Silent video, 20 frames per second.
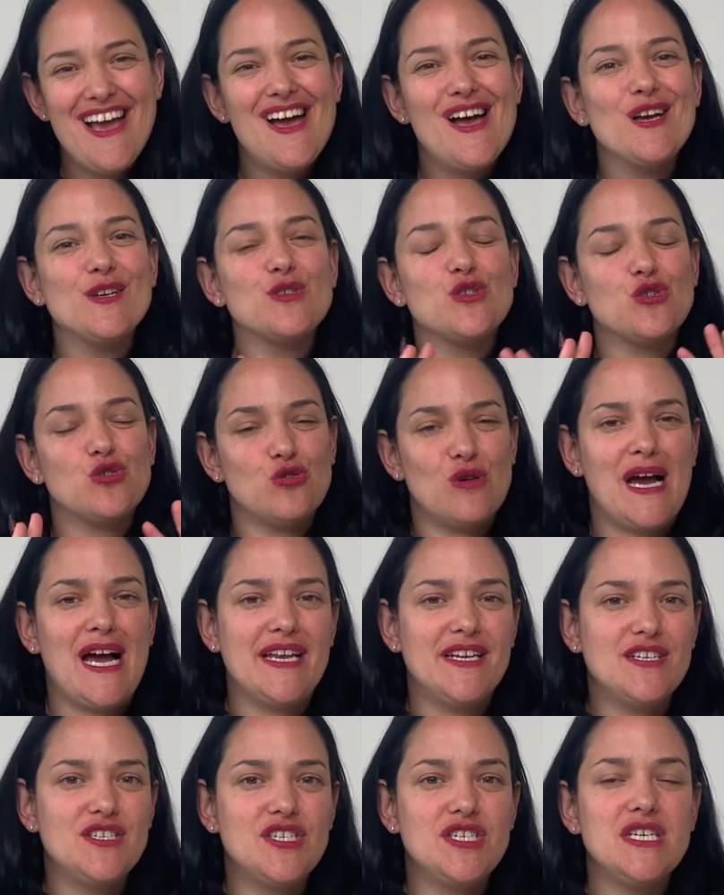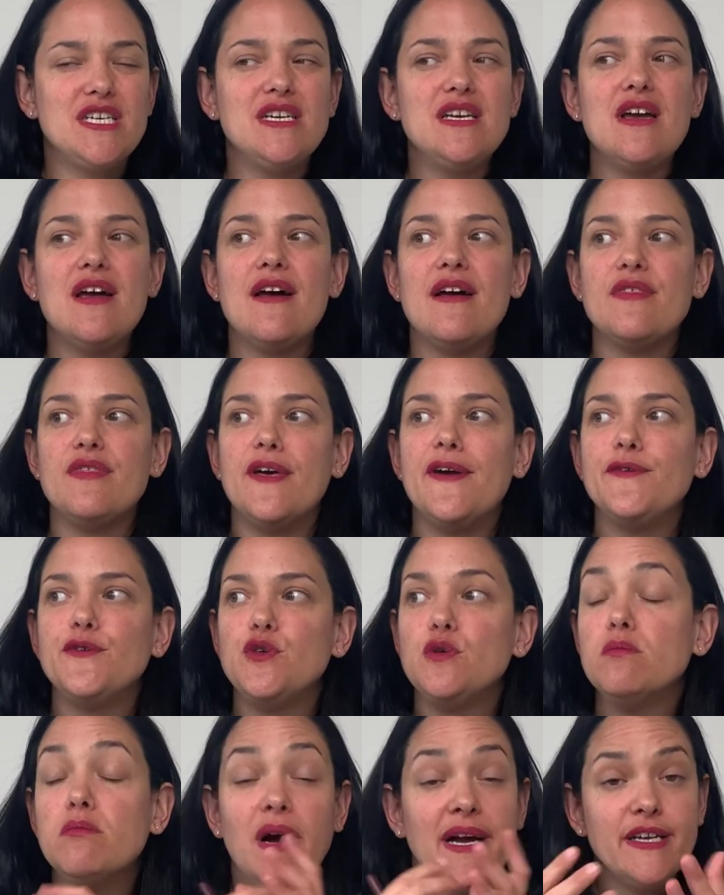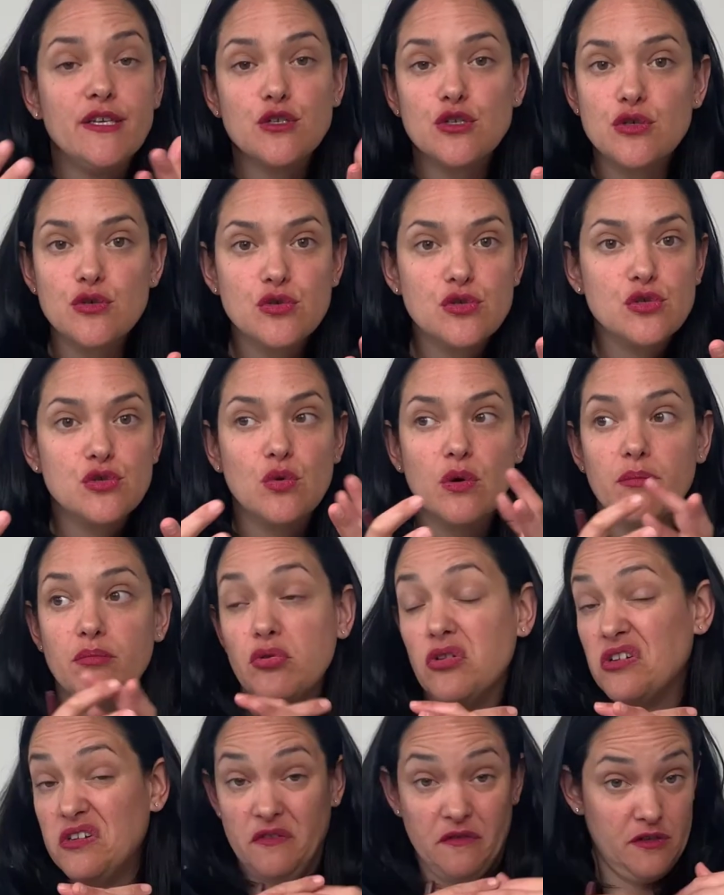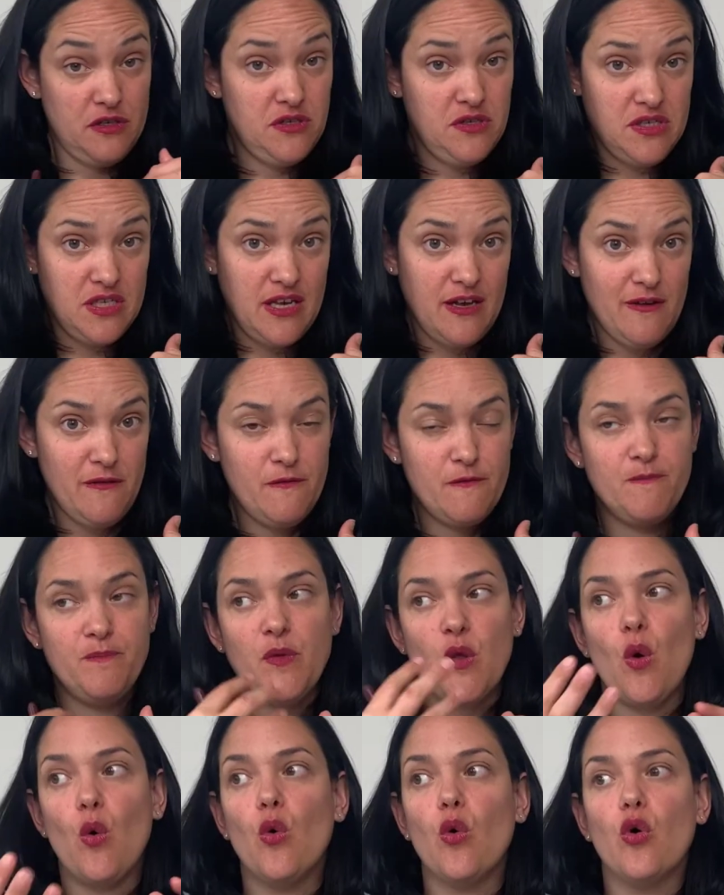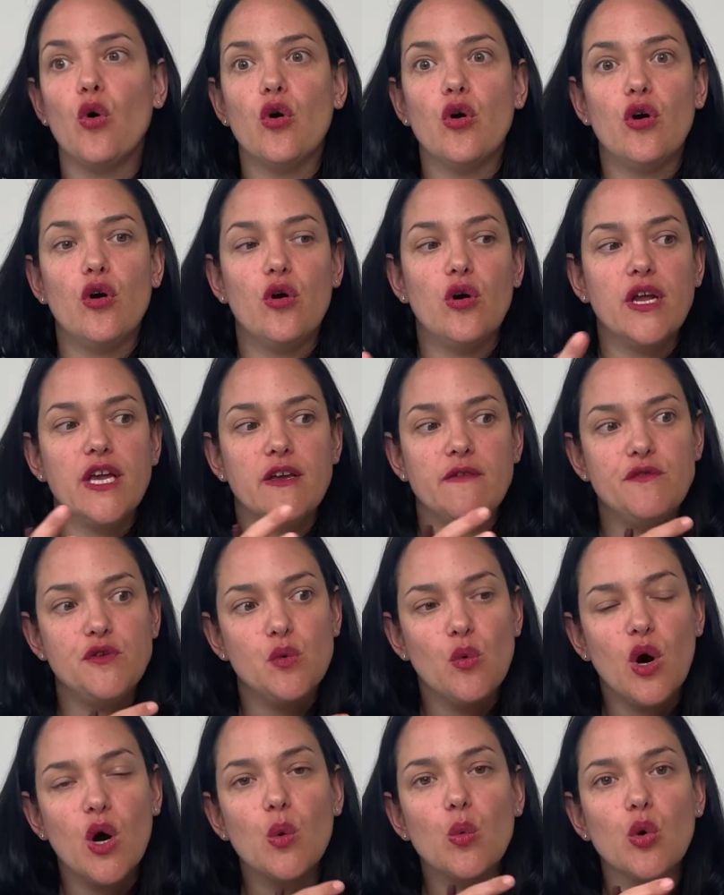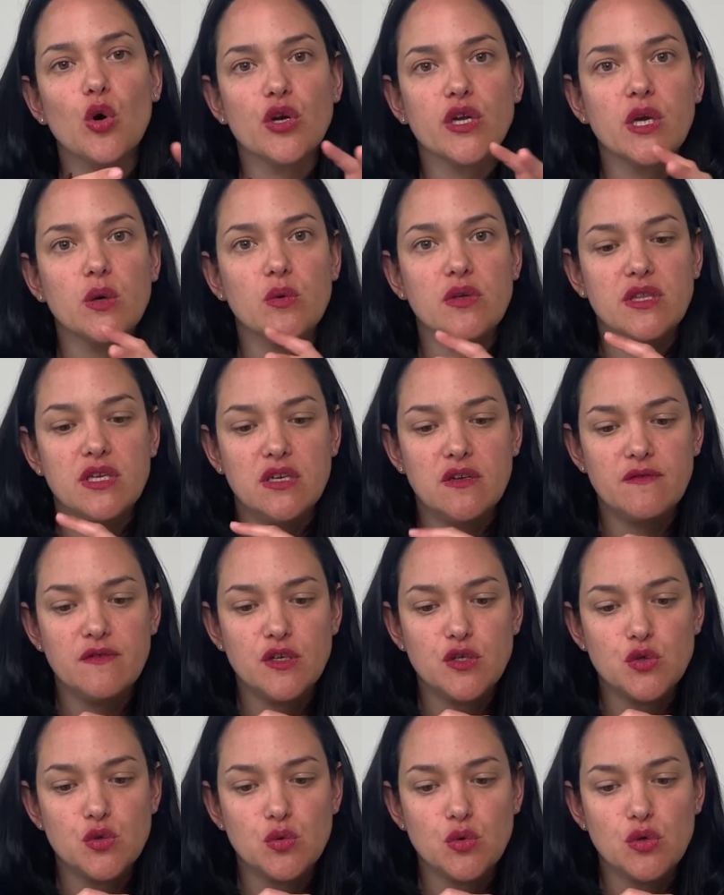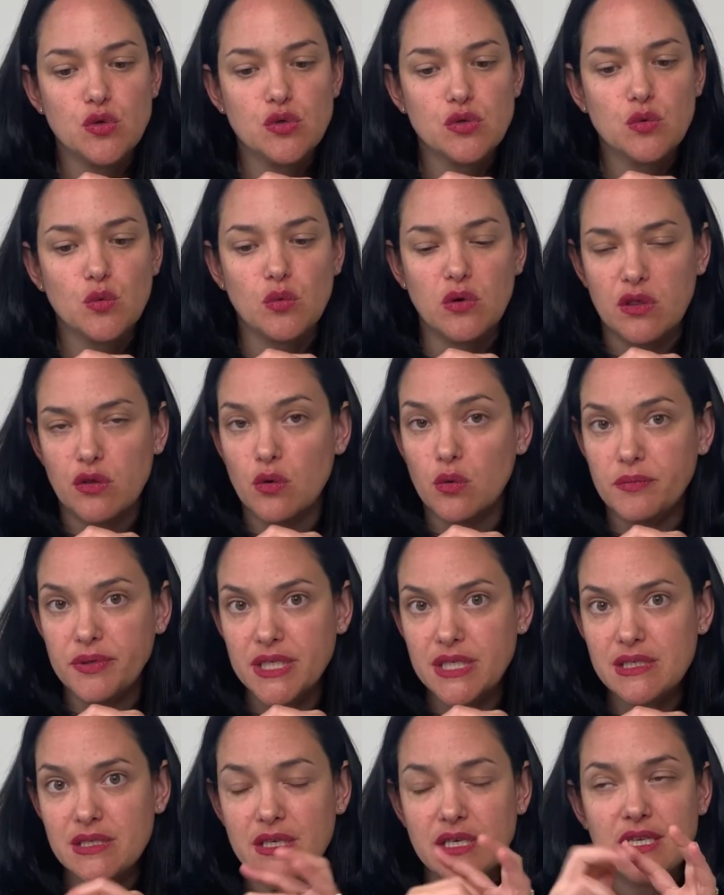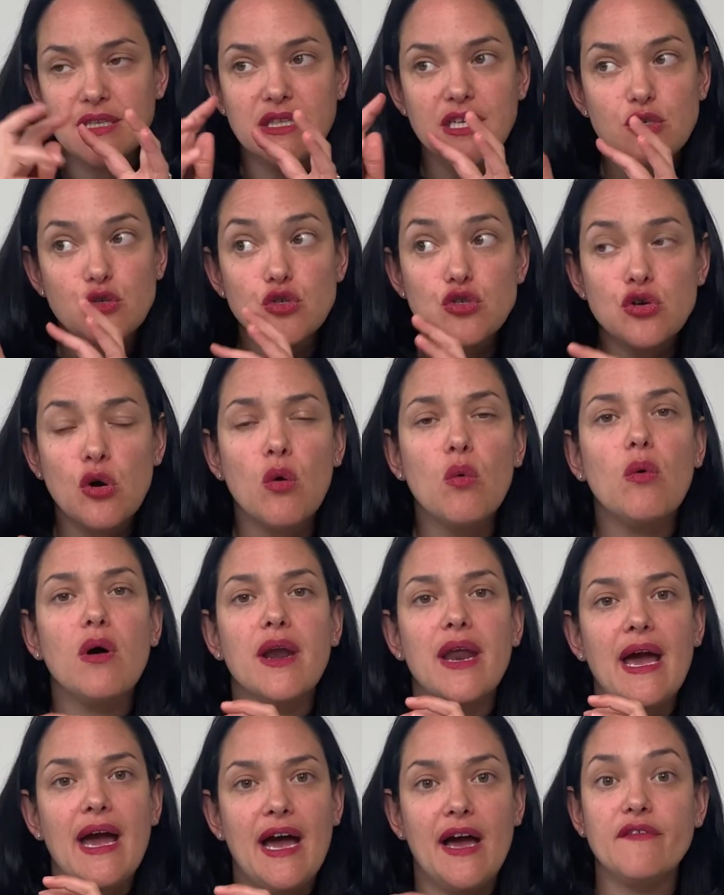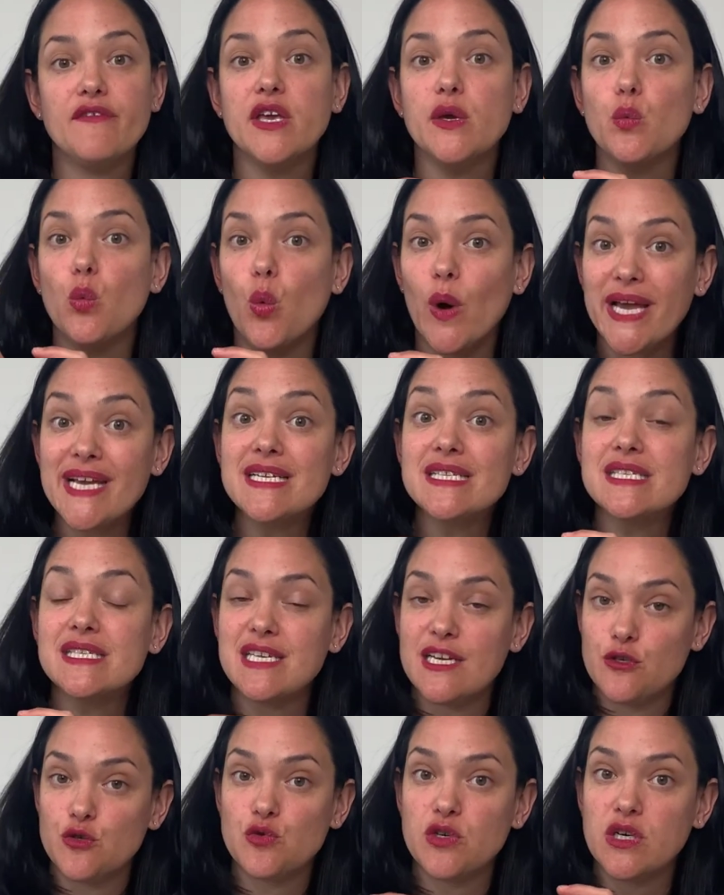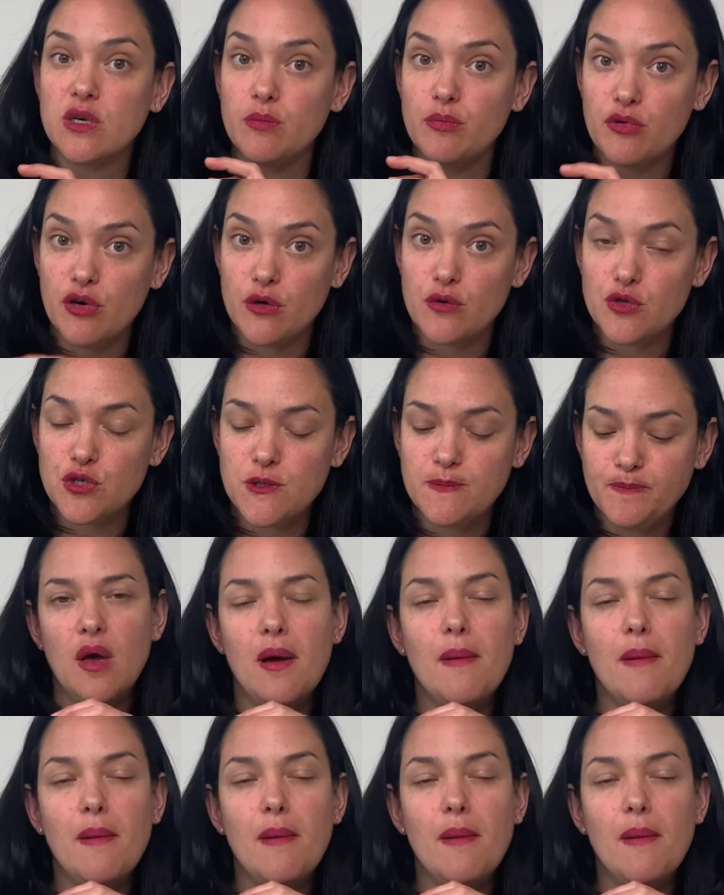strategy that you might choose to employ for yourself, or if you are working with individuals with obesity that don't want to have a weight-centric approach.